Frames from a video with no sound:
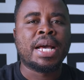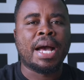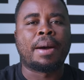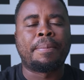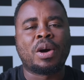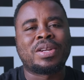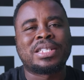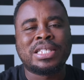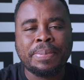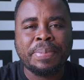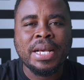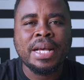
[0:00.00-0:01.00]
about the
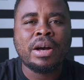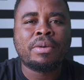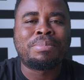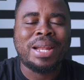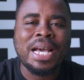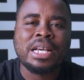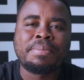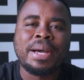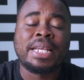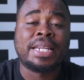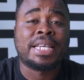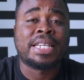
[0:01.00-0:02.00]
typical black
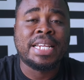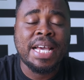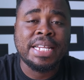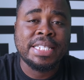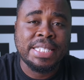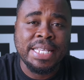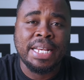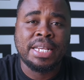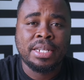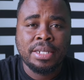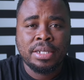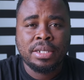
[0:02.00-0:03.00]
man in the United States.